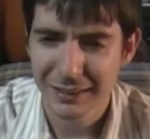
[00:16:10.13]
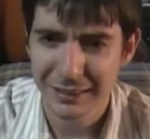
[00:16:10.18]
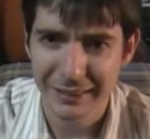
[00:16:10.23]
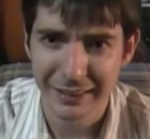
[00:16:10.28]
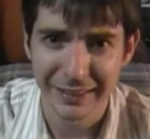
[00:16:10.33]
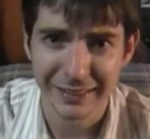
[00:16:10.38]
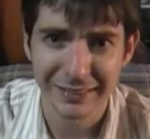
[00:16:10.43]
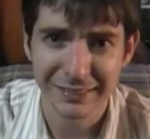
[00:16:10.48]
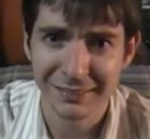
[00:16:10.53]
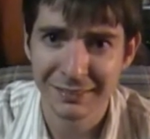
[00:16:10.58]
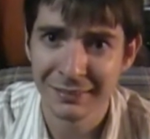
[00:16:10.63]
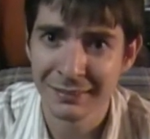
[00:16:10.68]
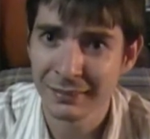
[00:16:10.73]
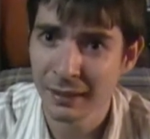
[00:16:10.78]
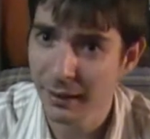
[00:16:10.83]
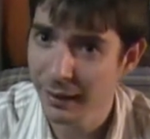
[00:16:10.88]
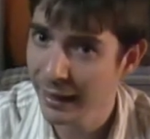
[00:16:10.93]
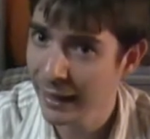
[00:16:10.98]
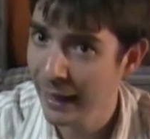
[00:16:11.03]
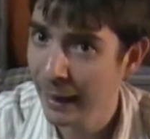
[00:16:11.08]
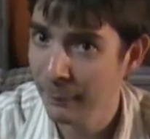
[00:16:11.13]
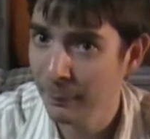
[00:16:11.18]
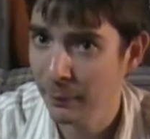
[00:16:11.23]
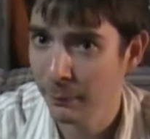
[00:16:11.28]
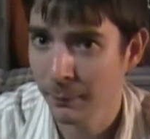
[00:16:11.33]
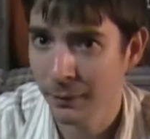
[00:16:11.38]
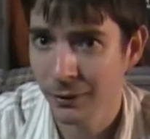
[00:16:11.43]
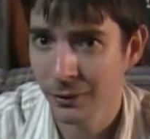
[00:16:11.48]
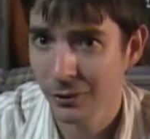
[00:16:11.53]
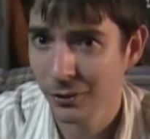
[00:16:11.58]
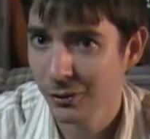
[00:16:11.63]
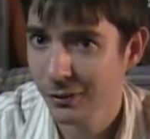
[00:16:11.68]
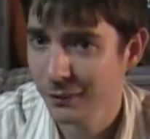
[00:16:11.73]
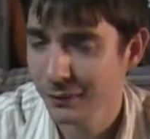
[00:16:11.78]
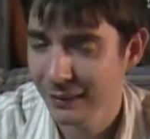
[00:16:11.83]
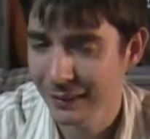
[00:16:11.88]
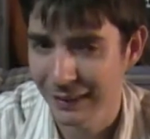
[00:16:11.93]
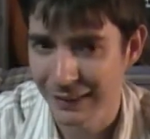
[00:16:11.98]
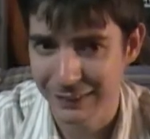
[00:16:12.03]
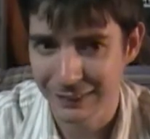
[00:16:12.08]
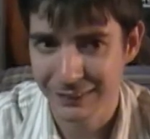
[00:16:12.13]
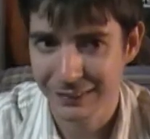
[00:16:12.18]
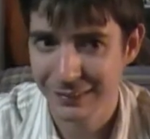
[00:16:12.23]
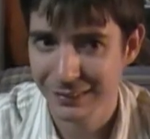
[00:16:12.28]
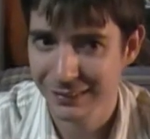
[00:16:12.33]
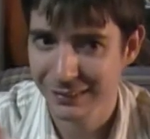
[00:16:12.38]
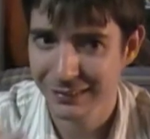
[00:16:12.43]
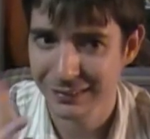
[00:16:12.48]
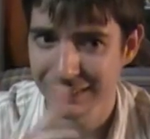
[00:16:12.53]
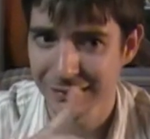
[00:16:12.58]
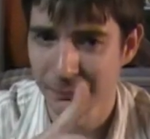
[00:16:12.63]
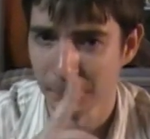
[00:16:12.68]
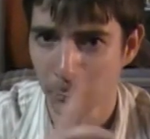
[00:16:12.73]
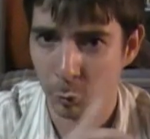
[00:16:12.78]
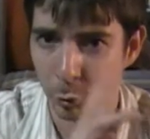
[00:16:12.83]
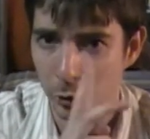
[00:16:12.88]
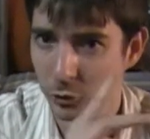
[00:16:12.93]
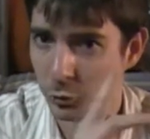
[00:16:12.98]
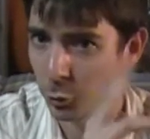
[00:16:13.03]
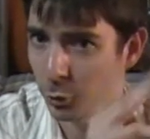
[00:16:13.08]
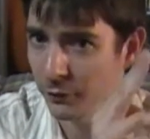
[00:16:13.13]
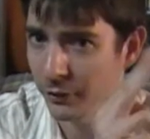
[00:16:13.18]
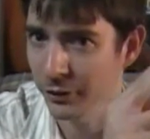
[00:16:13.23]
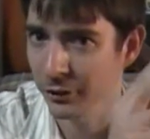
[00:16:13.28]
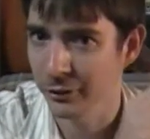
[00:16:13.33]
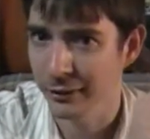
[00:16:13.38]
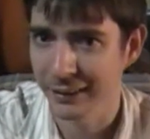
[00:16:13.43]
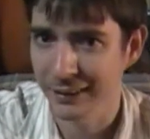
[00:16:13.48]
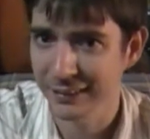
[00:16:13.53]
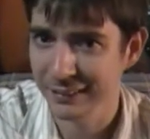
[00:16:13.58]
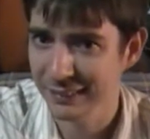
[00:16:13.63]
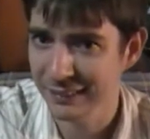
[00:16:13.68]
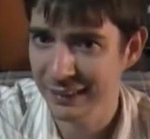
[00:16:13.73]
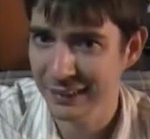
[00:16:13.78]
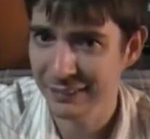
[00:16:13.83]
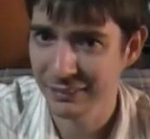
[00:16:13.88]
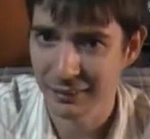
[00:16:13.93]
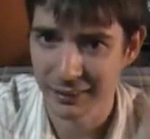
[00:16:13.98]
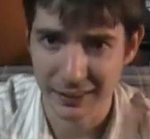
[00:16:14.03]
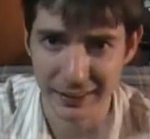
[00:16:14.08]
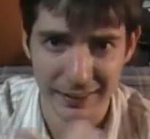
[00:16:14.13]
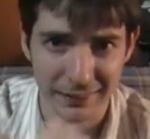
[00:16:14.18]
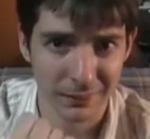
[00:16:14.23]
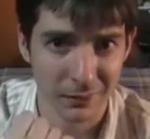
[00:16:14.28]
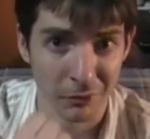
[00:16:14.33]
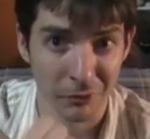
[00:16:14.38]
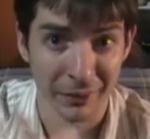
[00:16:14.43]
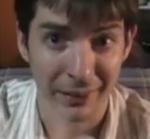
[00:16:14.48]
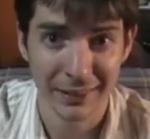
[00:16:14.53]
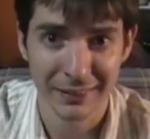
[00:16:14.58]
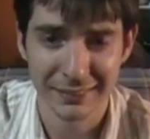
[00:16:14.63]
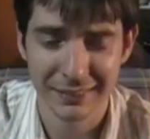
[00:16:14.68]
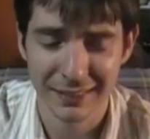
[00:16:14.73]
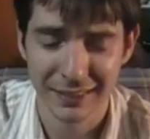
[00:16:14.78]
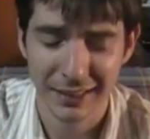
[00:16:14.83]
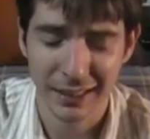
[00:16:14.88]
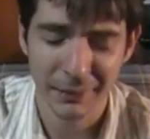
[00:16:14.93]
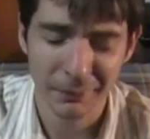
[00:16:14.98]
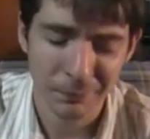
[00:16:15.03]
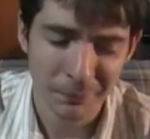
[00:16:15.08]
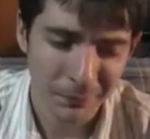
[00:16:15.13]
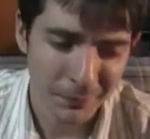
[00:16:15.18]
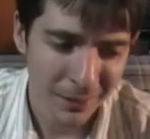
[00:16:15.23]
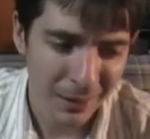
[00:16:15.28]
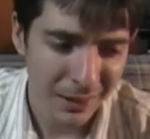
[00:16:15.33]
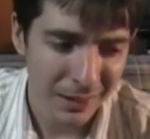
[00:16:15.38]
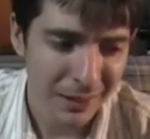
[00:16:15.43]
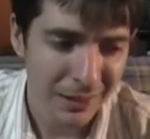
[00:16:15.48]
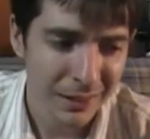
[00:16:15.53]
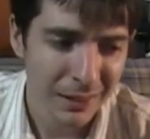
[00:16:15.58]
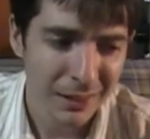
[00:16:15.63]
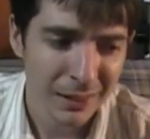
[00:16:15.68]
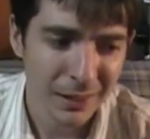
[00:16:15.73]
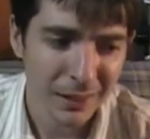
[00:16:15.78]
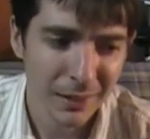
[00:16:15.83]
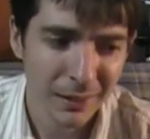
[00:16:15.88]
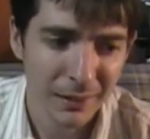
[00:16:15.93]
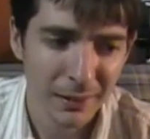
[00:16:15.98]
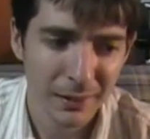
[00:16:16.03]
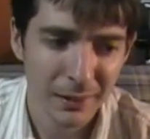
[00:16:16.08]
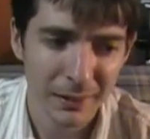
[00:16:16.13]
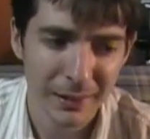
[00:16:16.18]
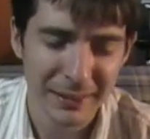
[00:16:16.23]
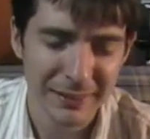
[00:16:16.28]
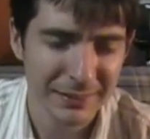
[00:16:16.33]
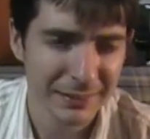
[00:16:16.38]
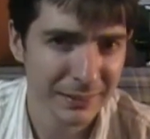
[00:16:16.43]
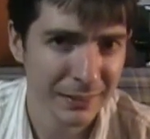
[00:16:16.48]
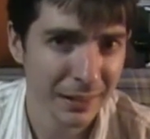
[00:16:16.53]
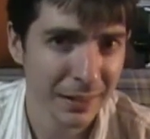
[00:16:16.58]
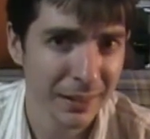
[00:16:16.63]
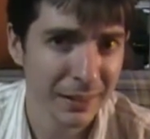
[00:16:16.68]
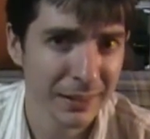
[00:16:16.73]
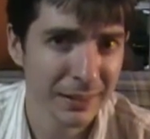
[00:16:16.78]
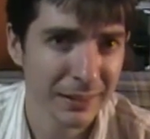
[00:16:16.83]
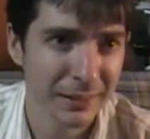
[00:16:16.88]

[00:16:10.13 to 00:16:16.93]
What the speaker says: It's not a happy middle. It's more toward the critics' side than it is the fans' side. It's not...